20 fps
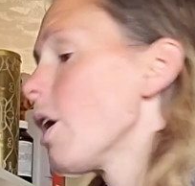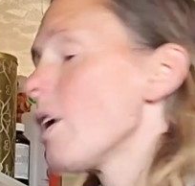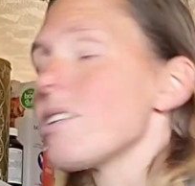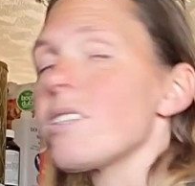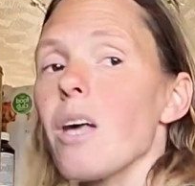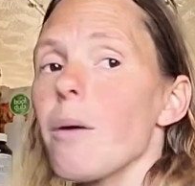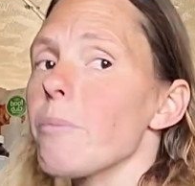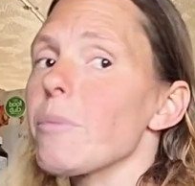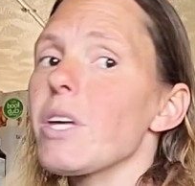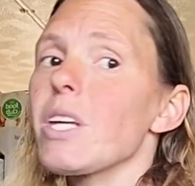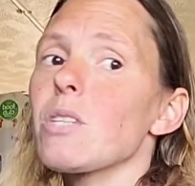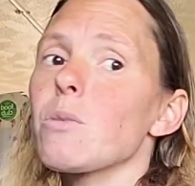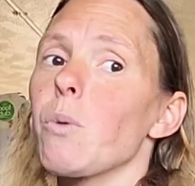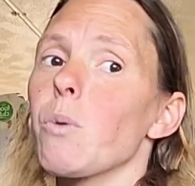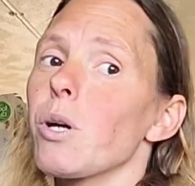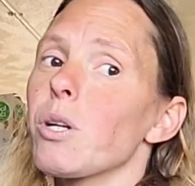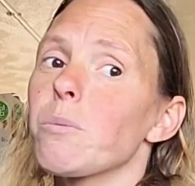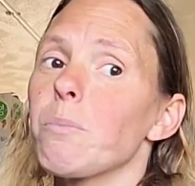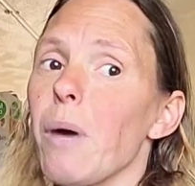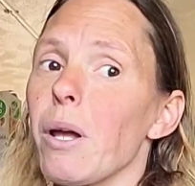Some things
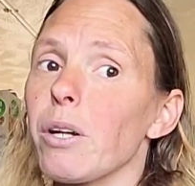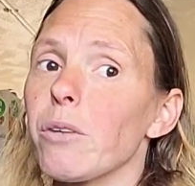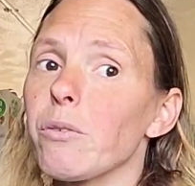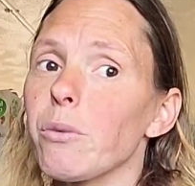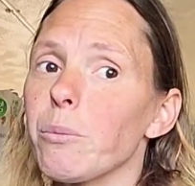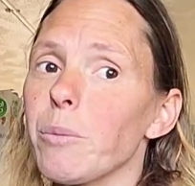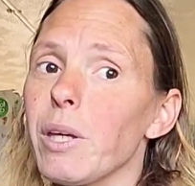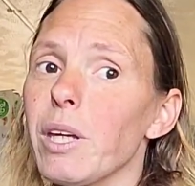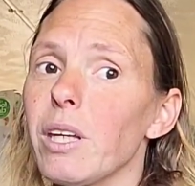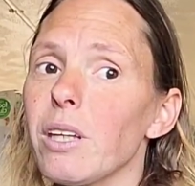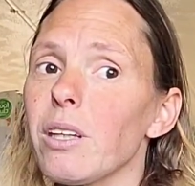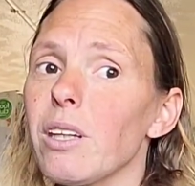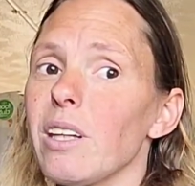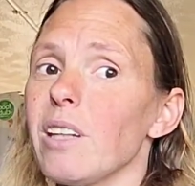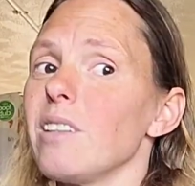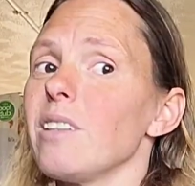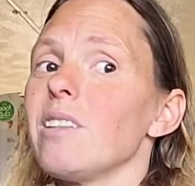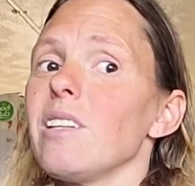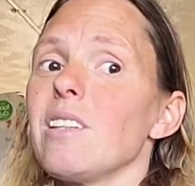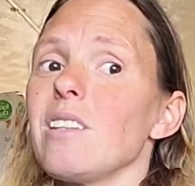work better for me and
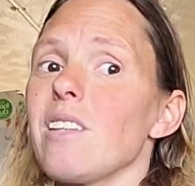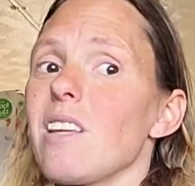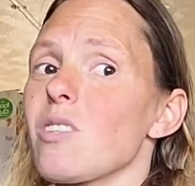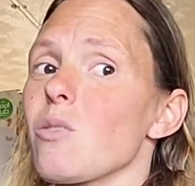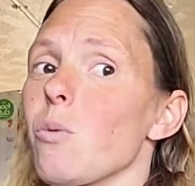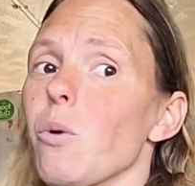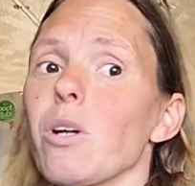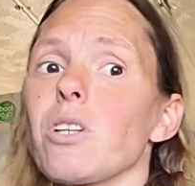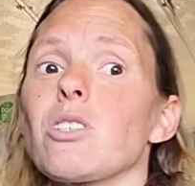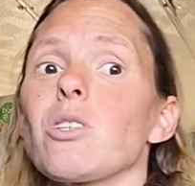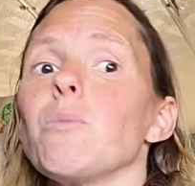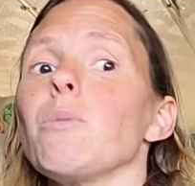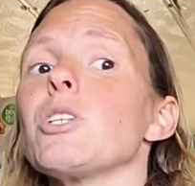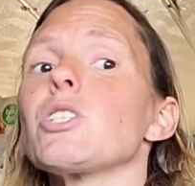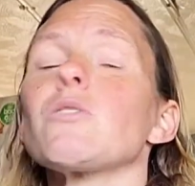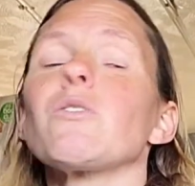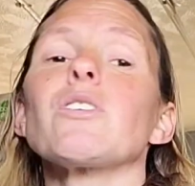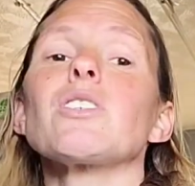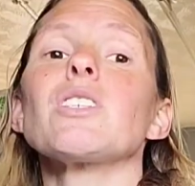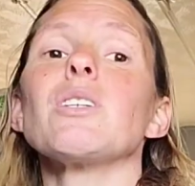it doesn't work so
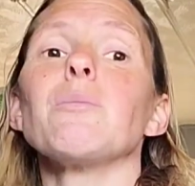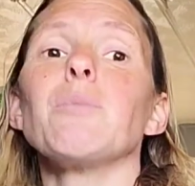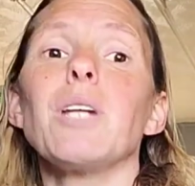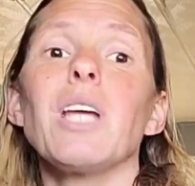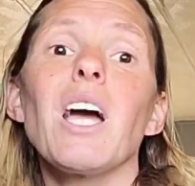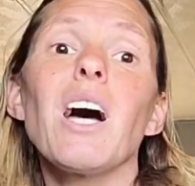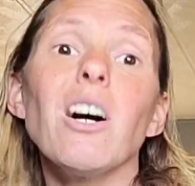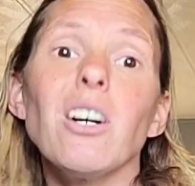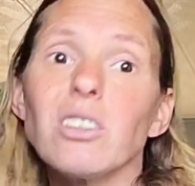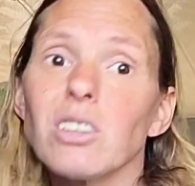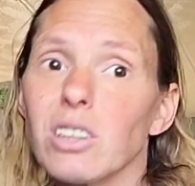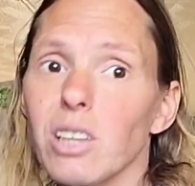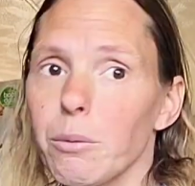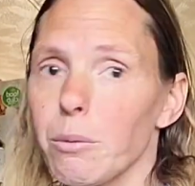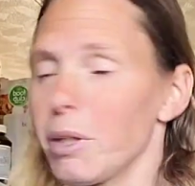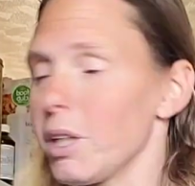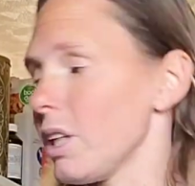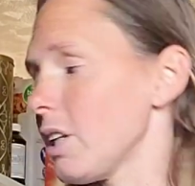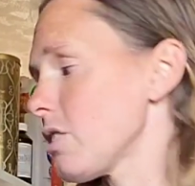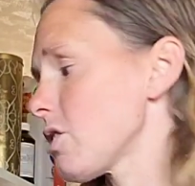much for somebody else. I
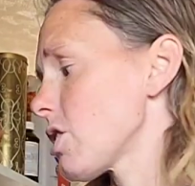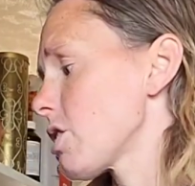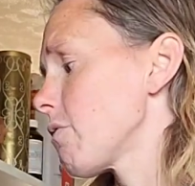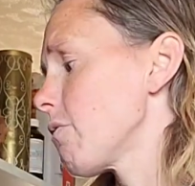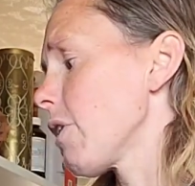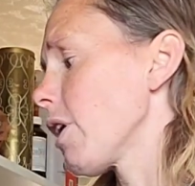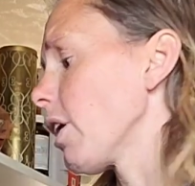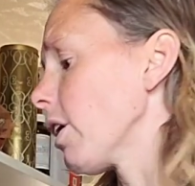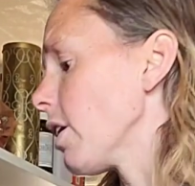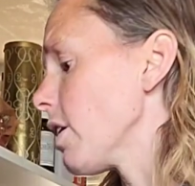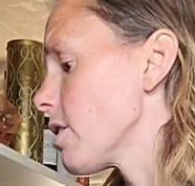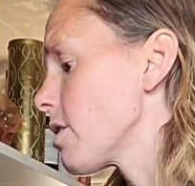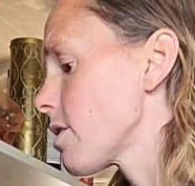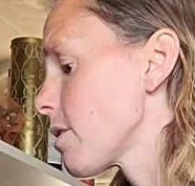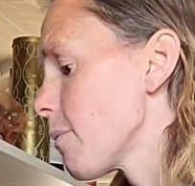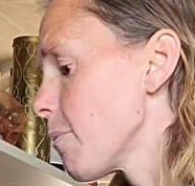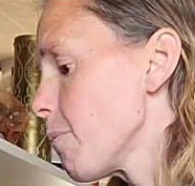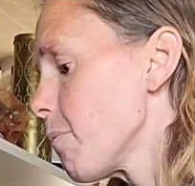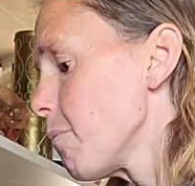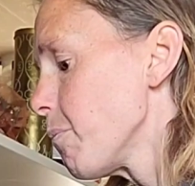mean, it just varies.
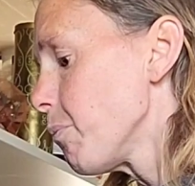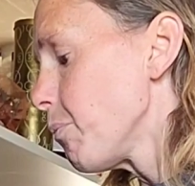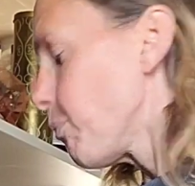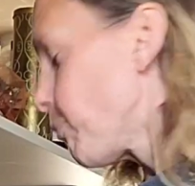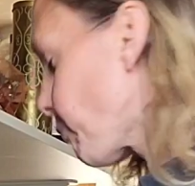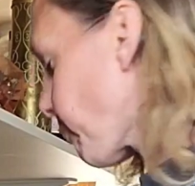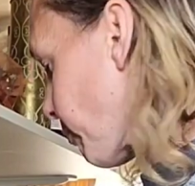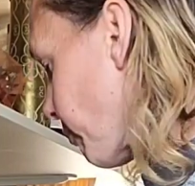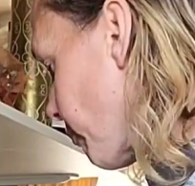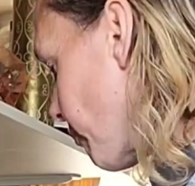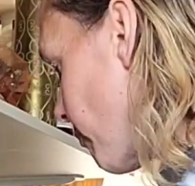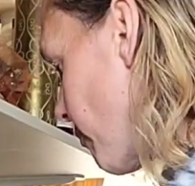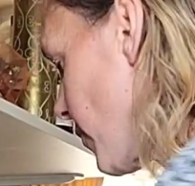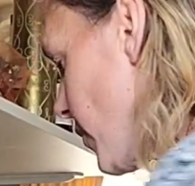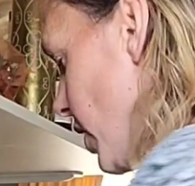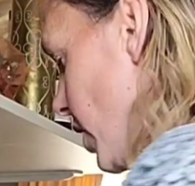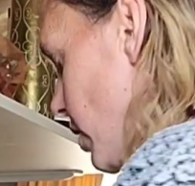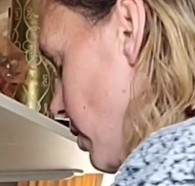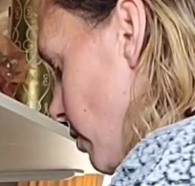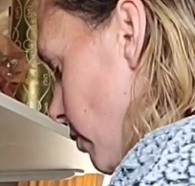
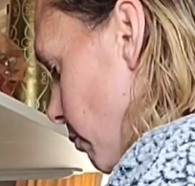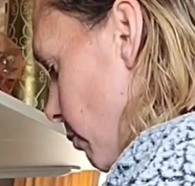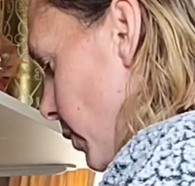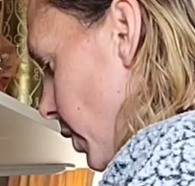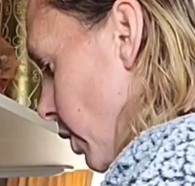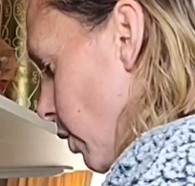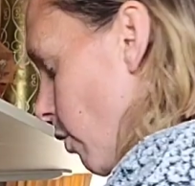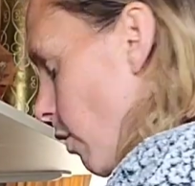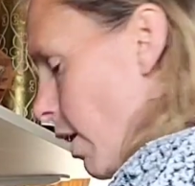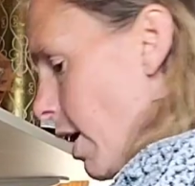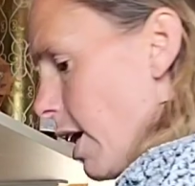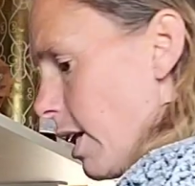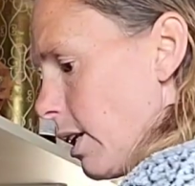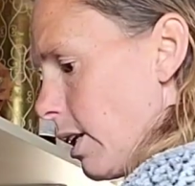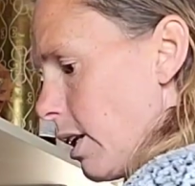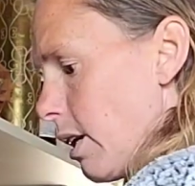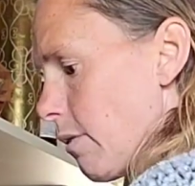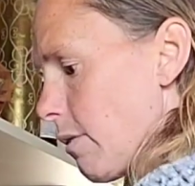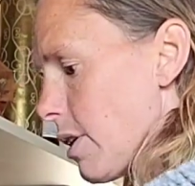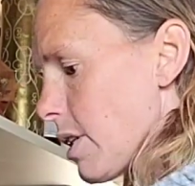So I'm gonna go ahead
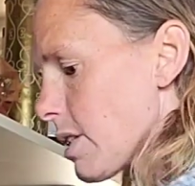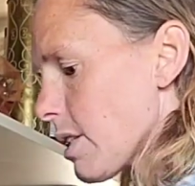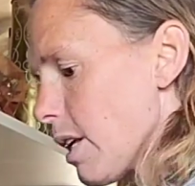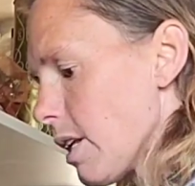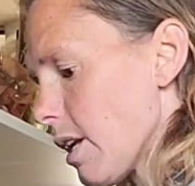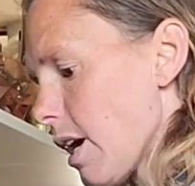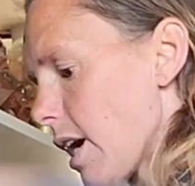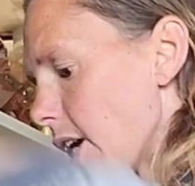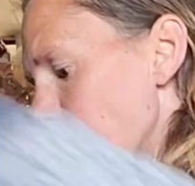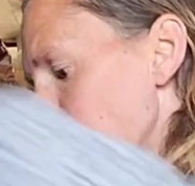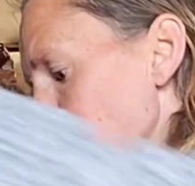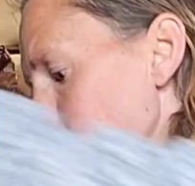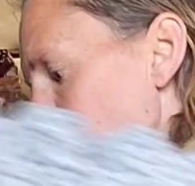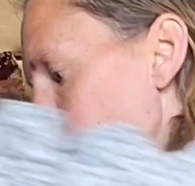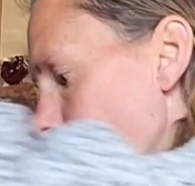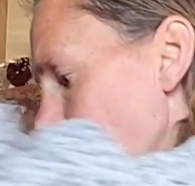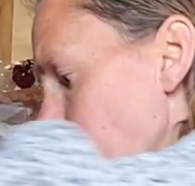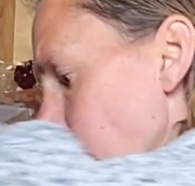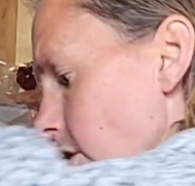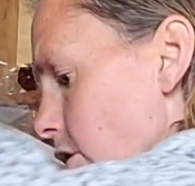and give this a nice
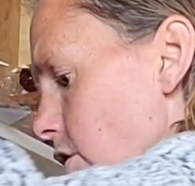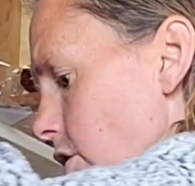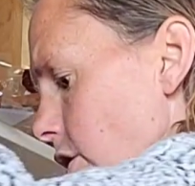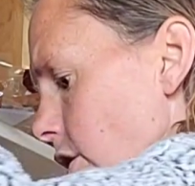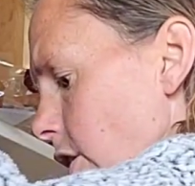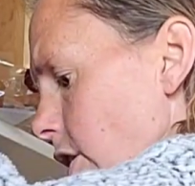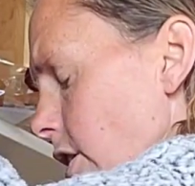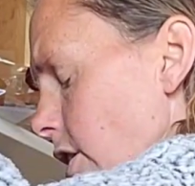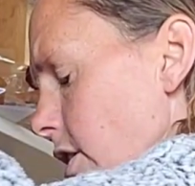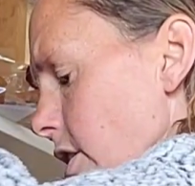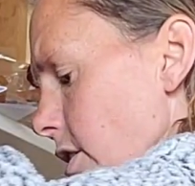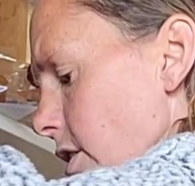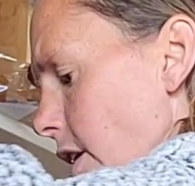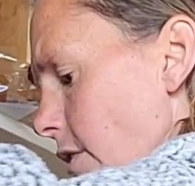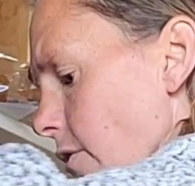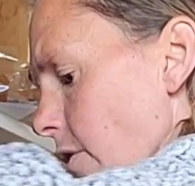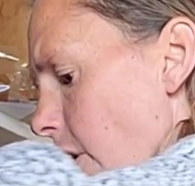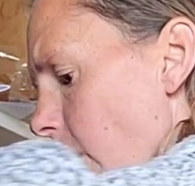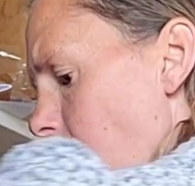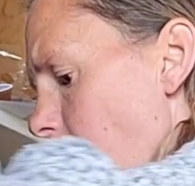light stir because
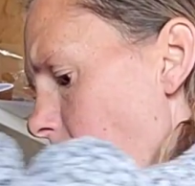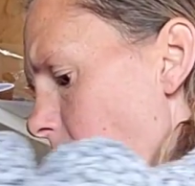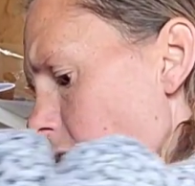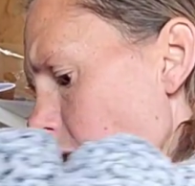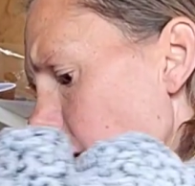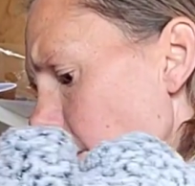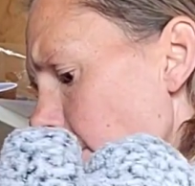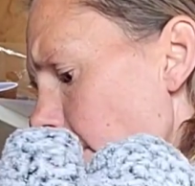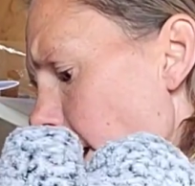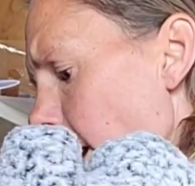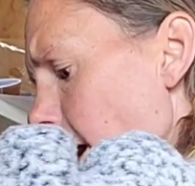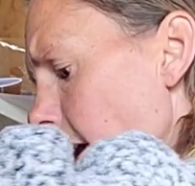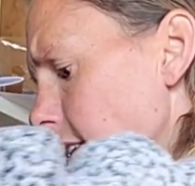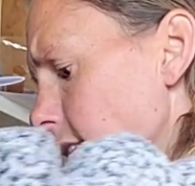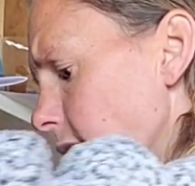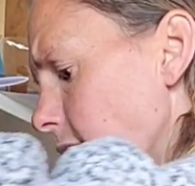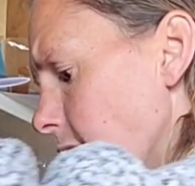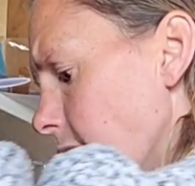I've got all that